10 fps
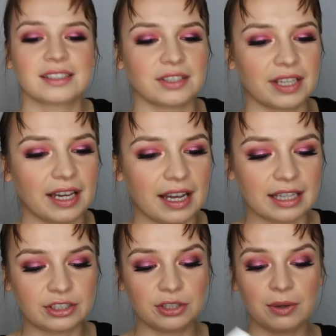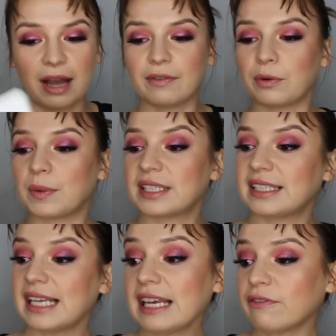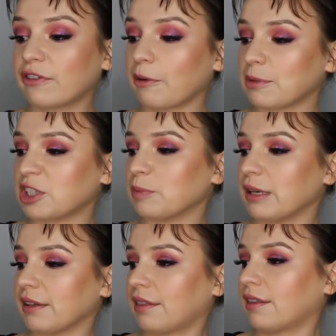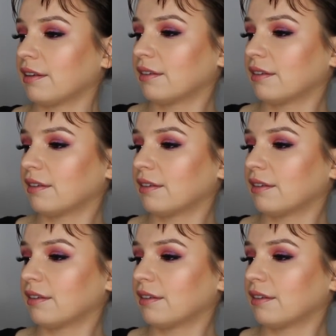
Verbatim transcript: So yeah, I do have a receipt from Smith.